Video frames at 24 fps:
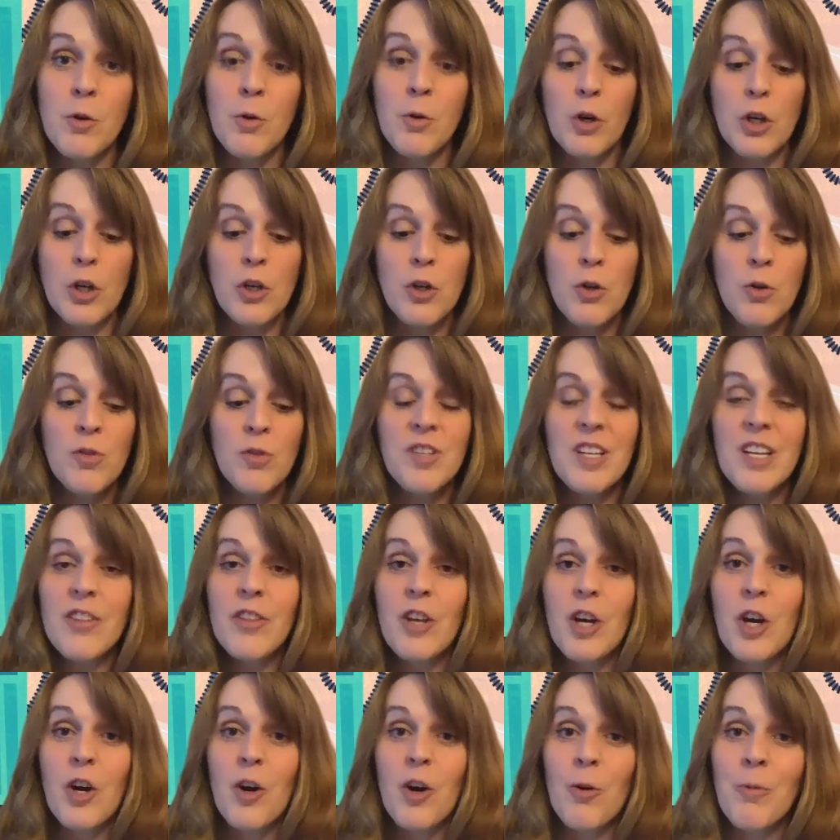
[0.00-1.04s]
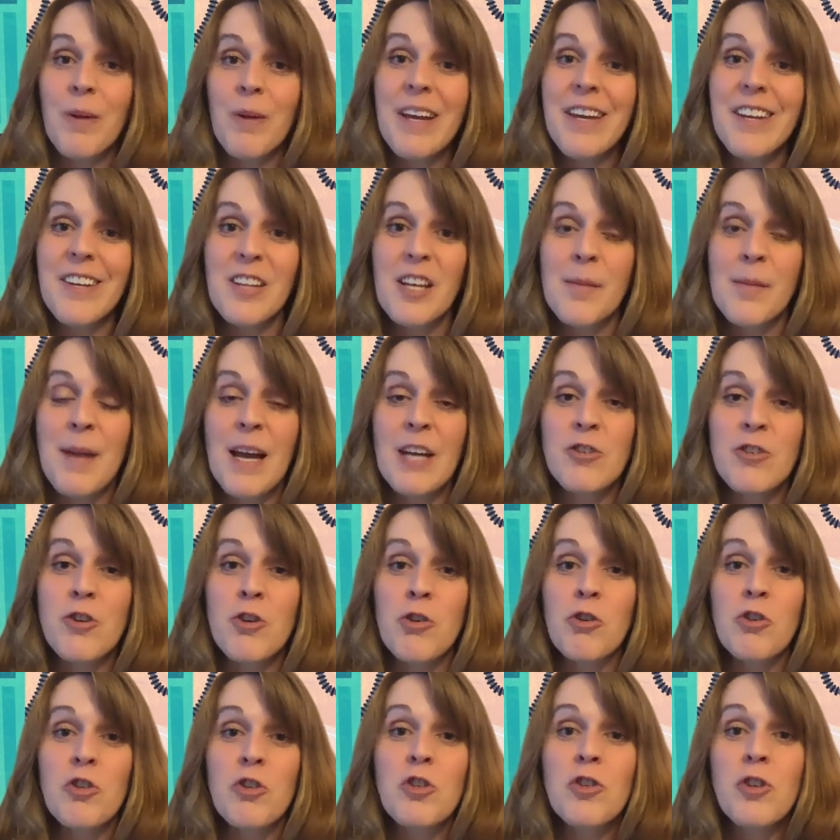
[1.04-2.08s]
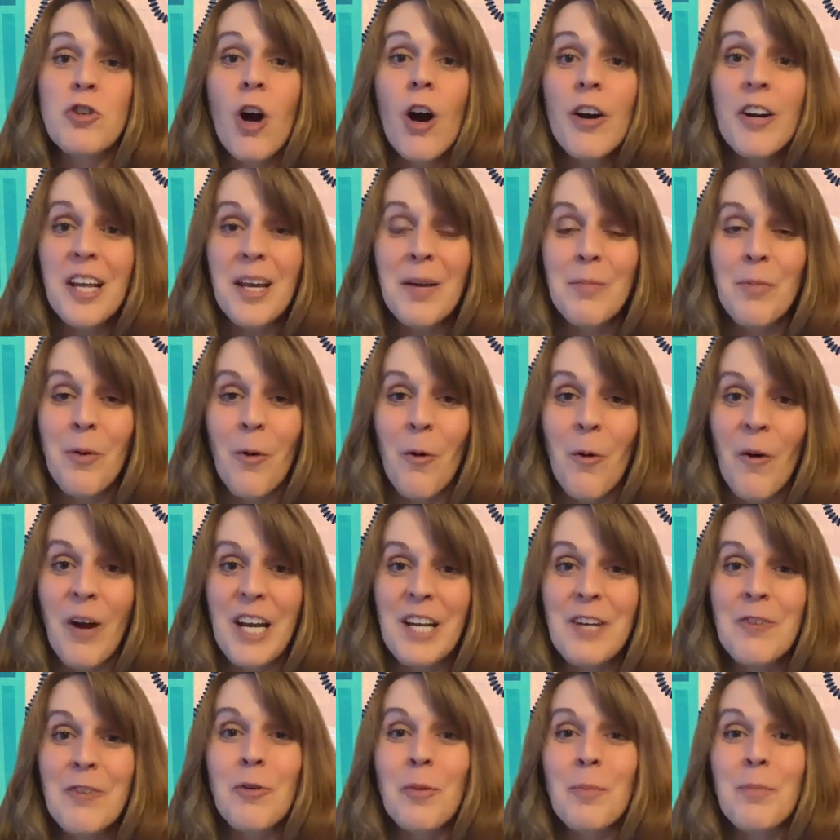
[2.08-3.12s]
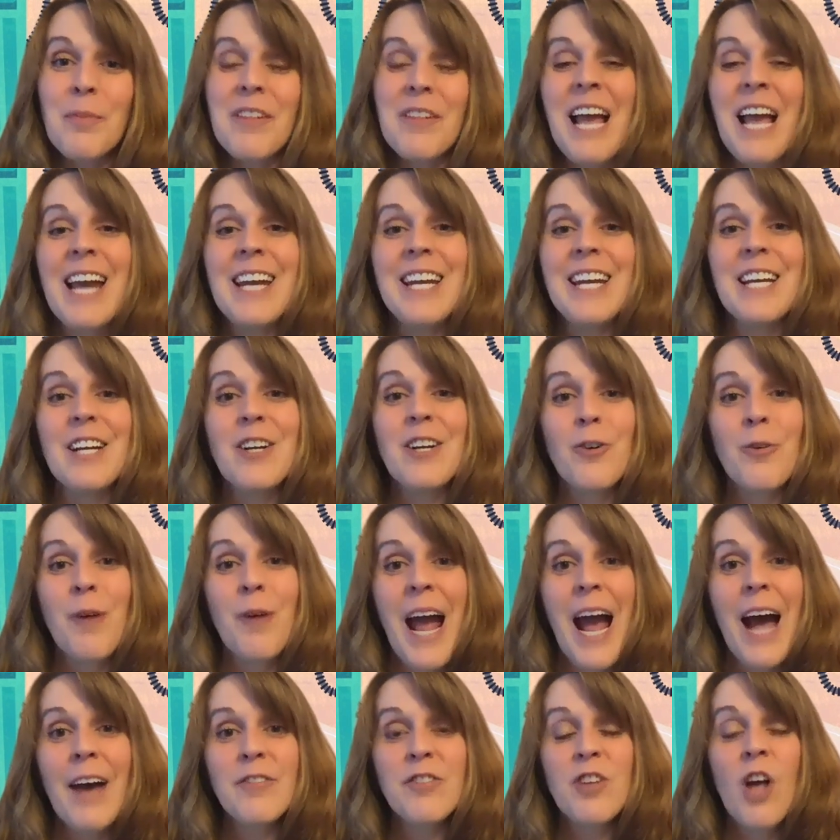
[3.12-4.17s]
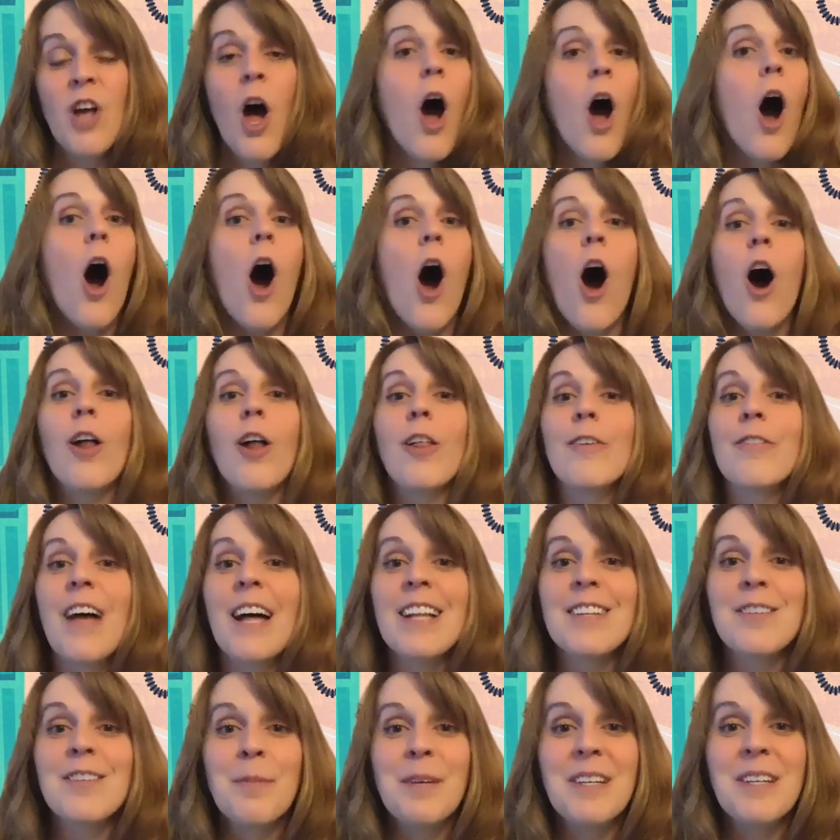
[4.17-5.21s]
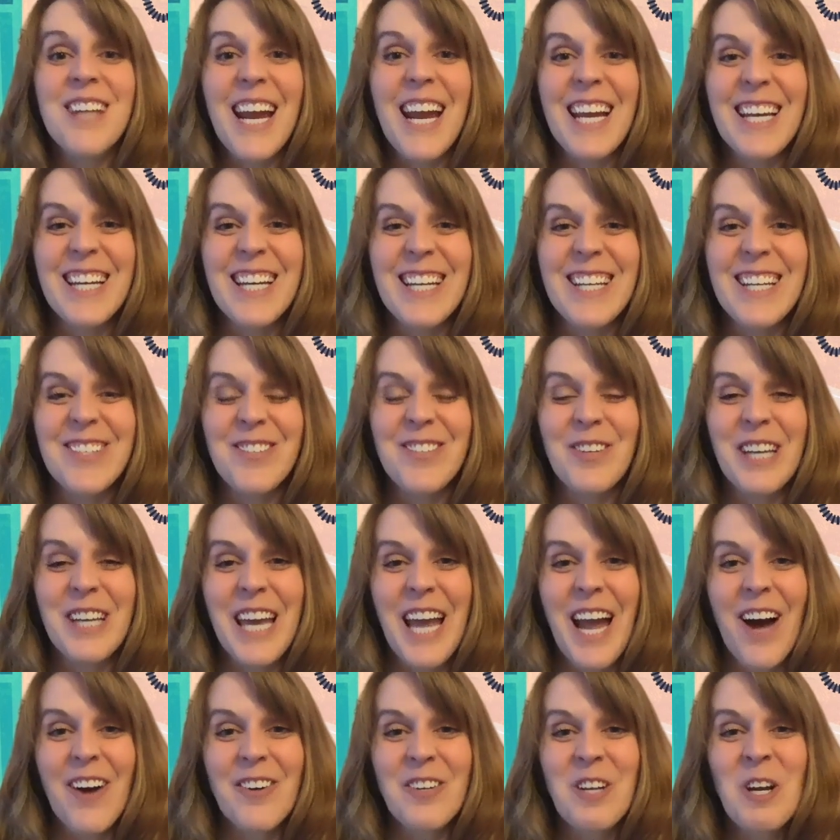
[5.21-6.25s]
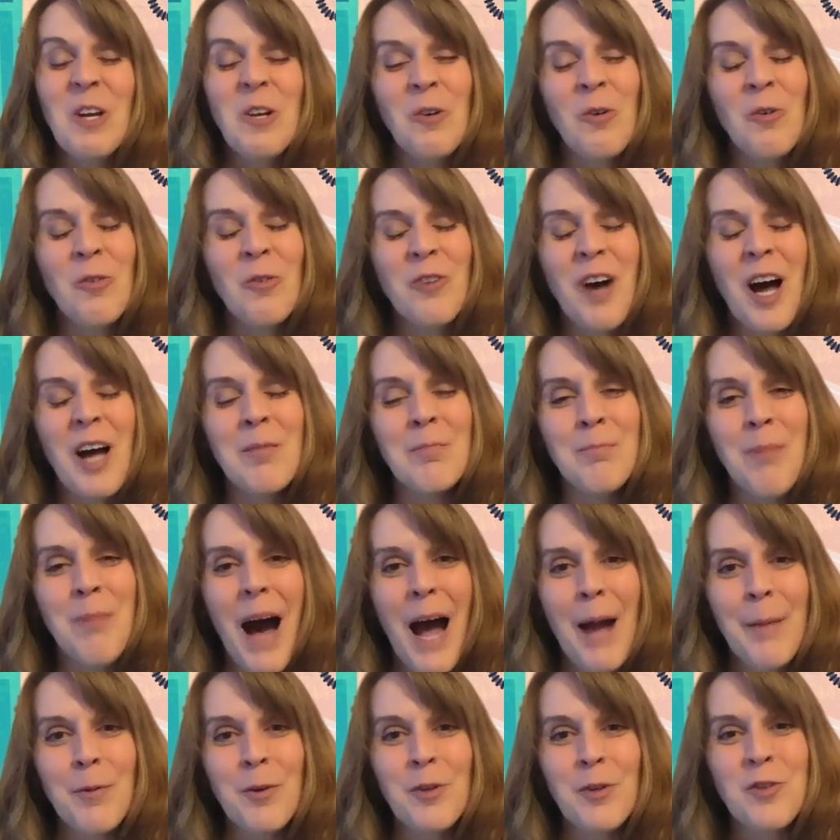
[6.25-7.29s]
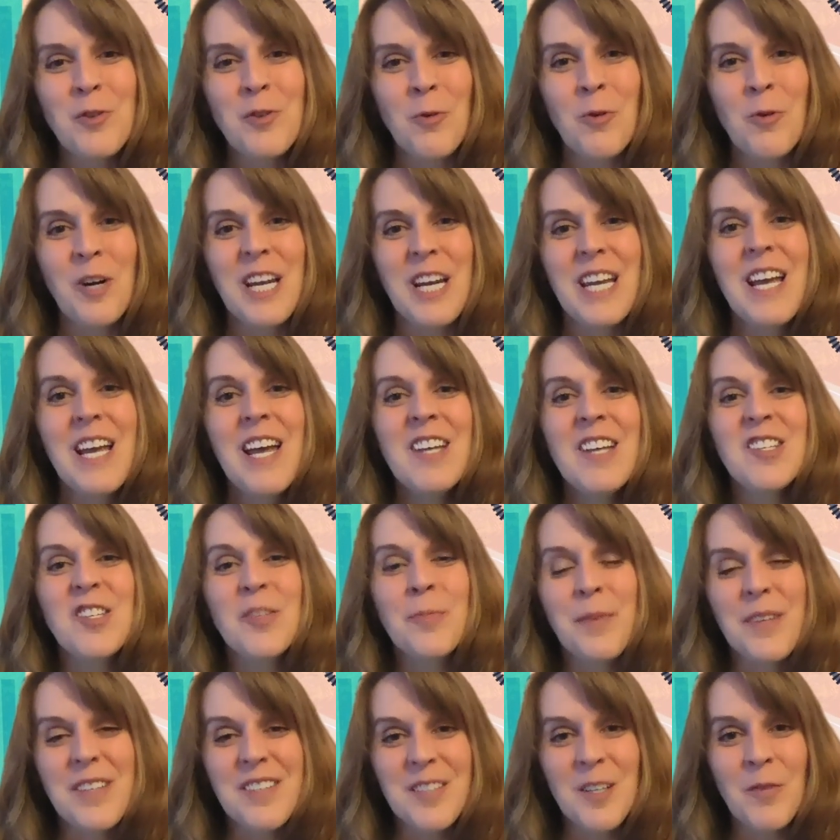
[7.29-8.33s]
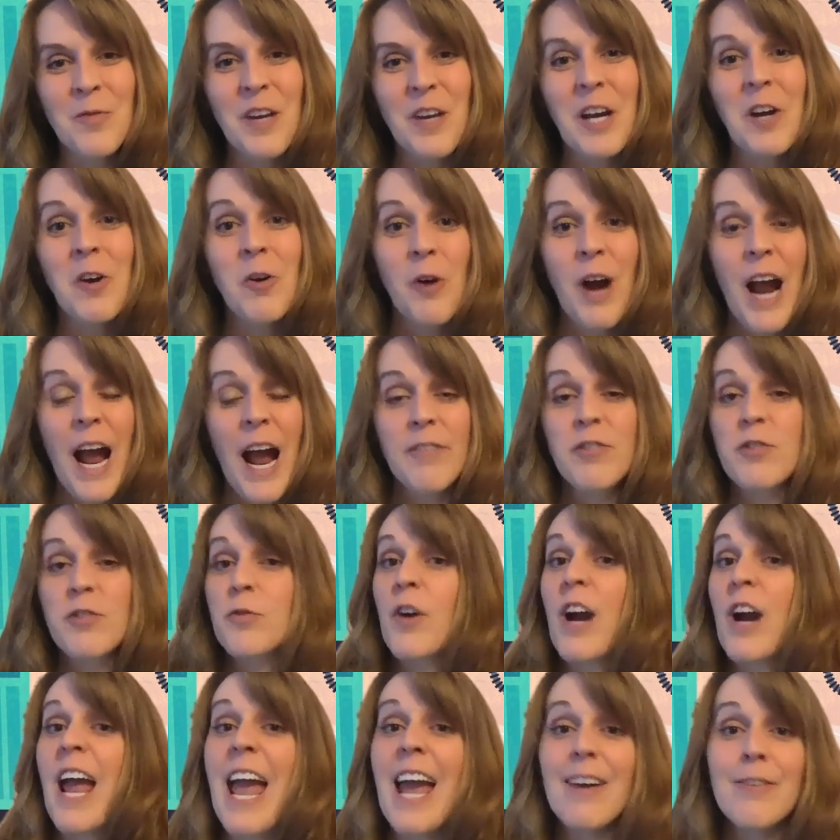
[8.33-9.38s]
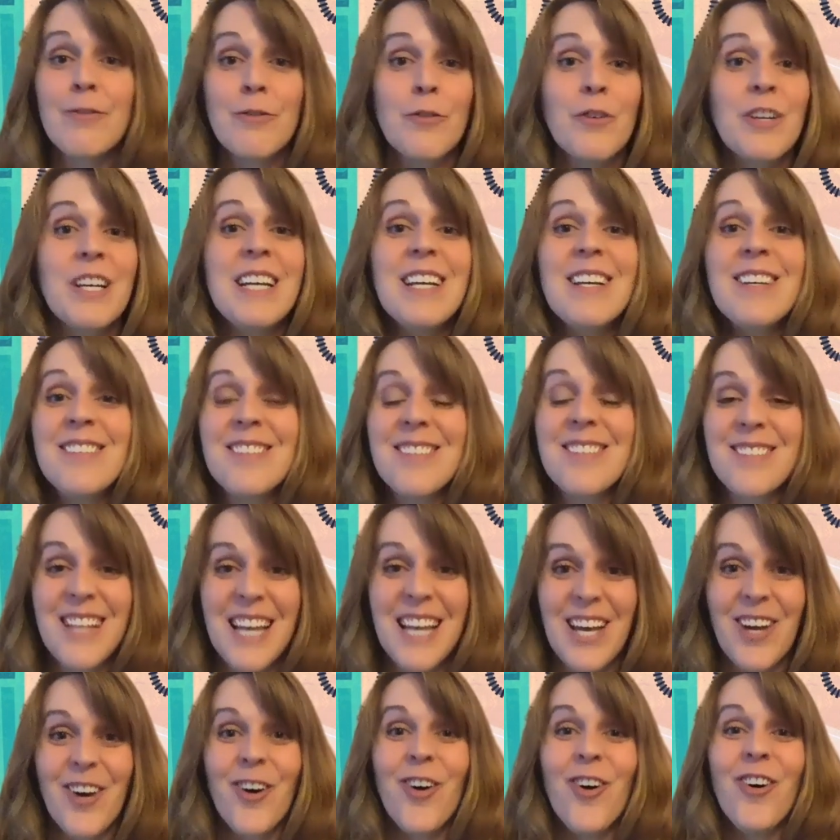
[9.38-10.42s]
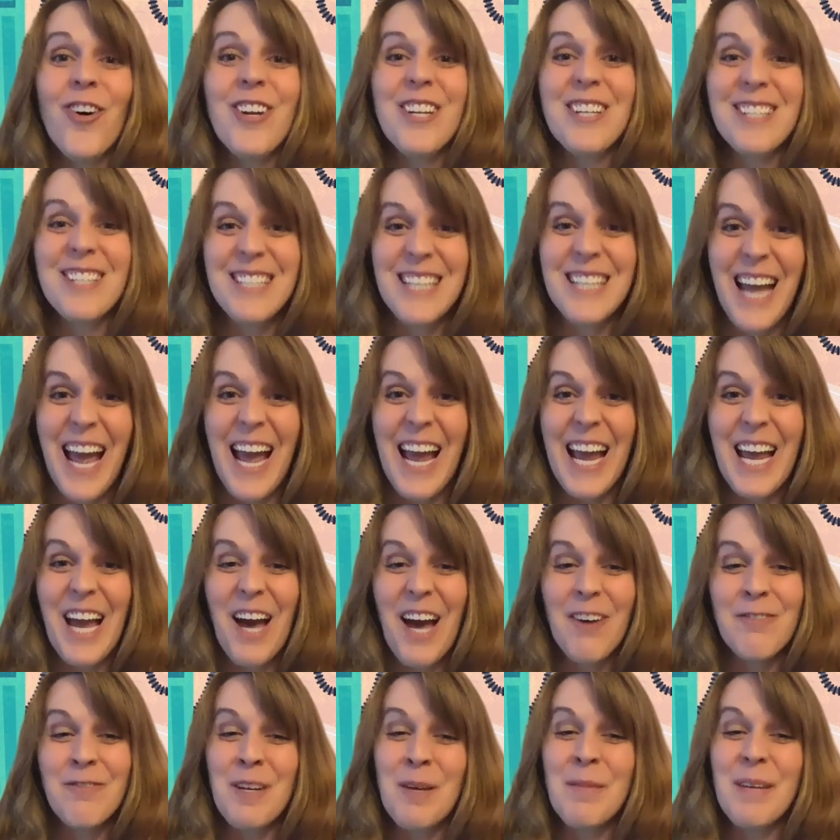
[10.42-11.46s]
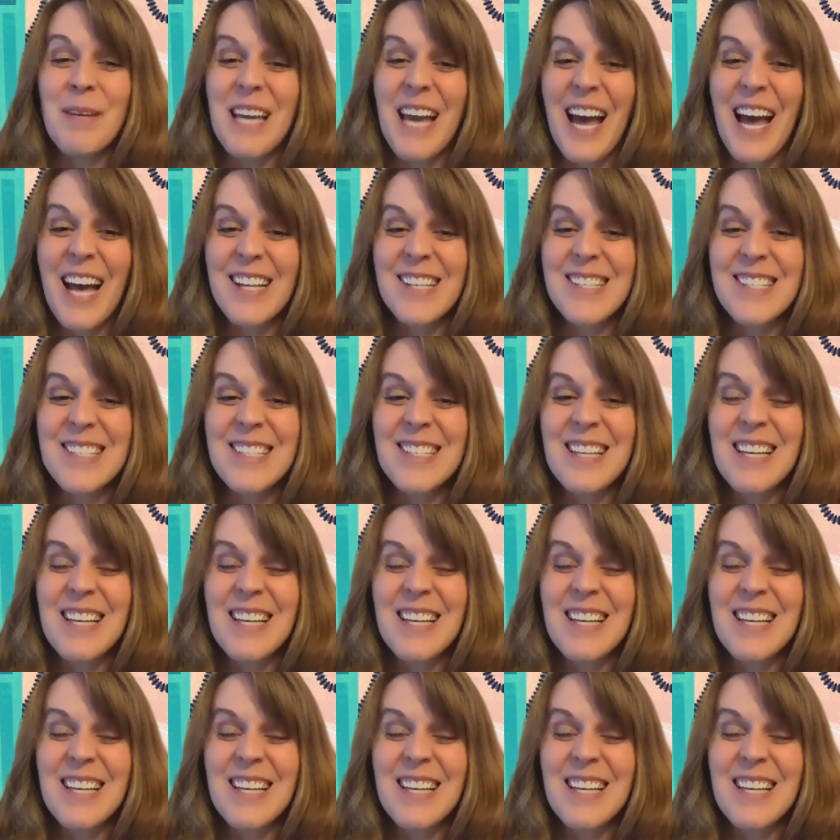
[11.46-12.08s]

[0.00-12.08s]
using the curriculum as your starting point for planning crafts, all of that's been taken into account. You'll find Bible story specific crafts for every single day of VBS.